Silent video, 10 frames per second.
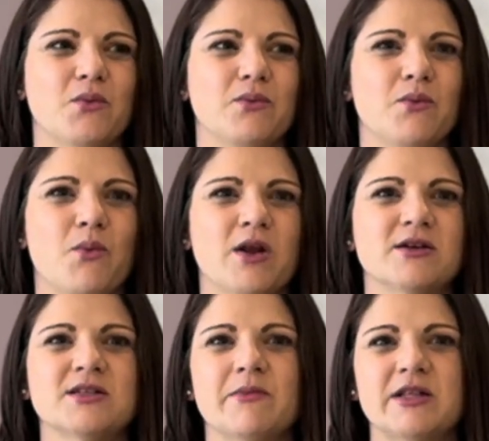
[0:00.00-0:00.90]
what are
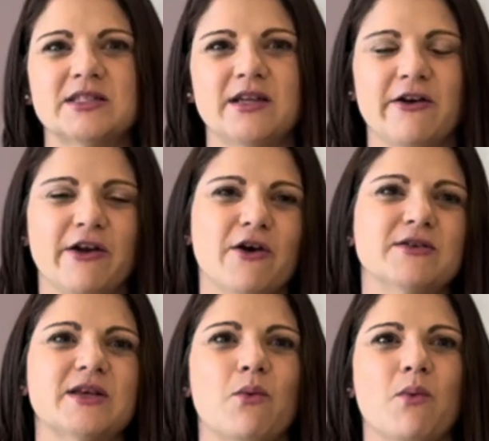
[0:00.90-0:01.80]
some of the
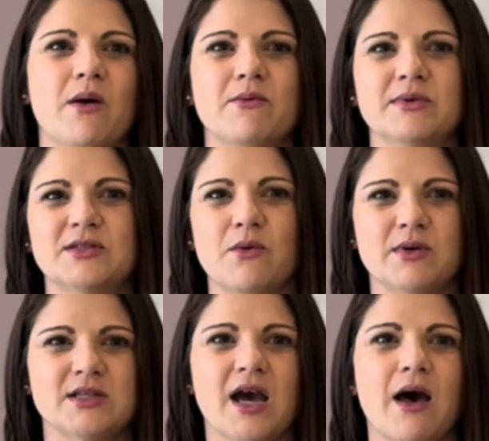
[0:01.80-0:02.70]
scenarios and what was
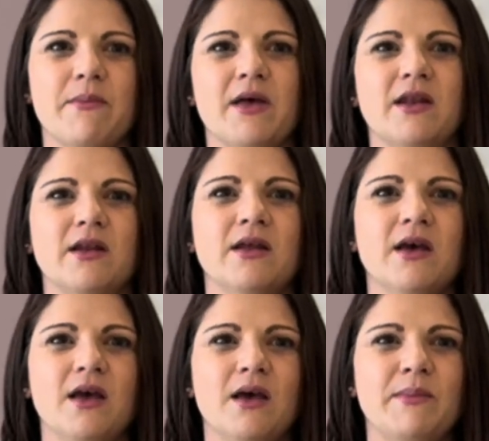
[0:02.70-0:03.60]
going to happen. And
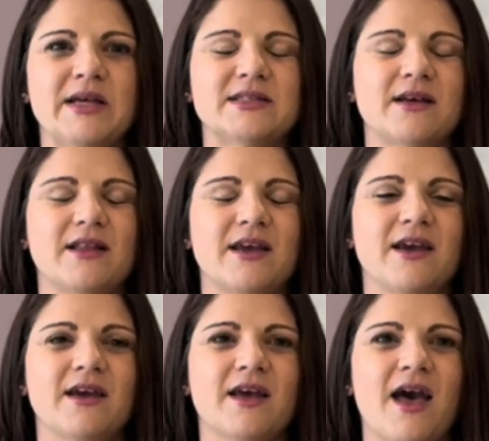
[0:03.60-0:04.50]

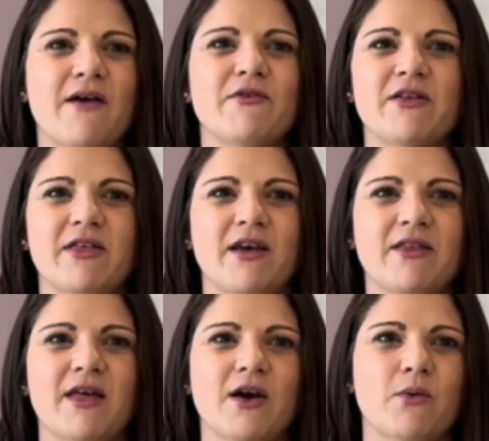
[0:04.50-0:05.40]
basically everything
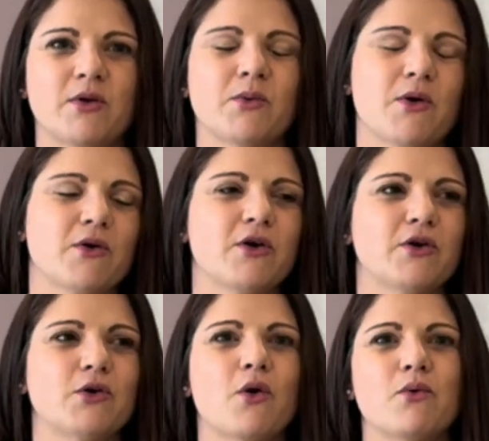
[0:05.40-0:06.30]
that quote unquote
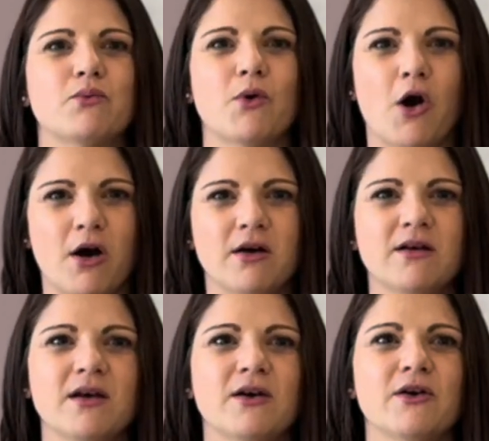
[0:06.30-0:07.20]
could go
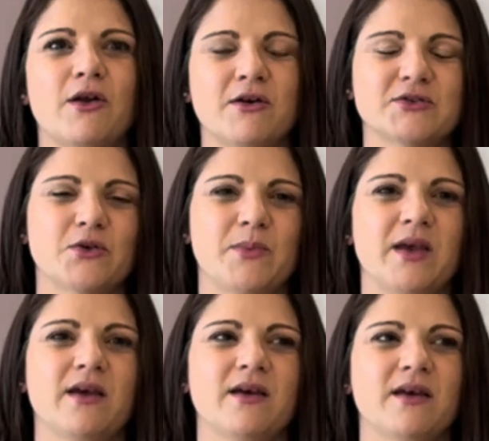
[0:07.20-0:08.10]
wrong could also
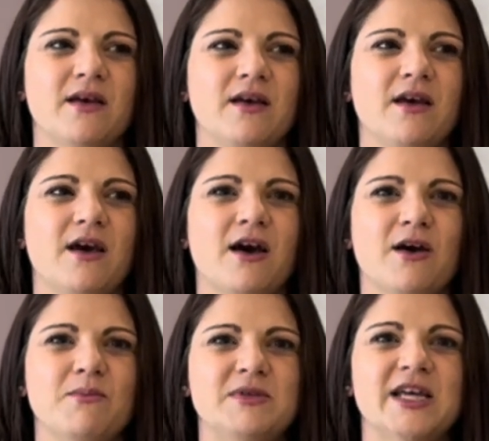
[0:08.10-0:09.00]
be
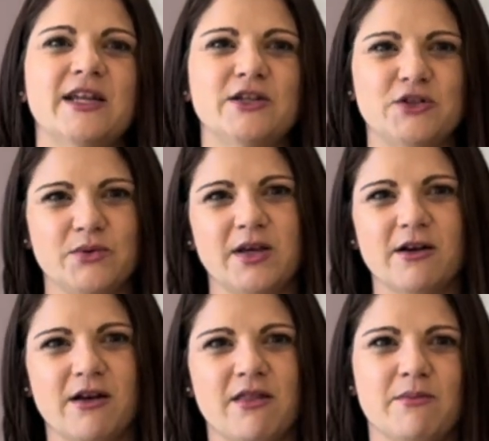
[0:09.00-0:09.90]
tended to
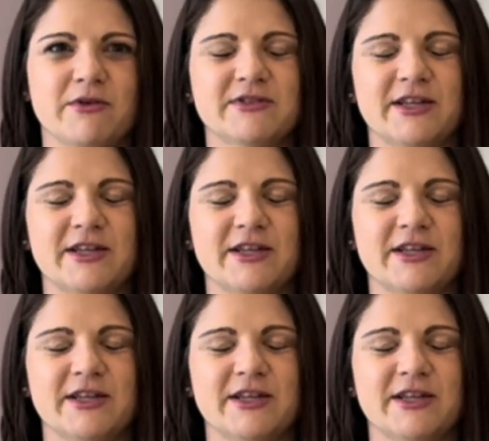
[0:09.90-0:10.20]
here in the birth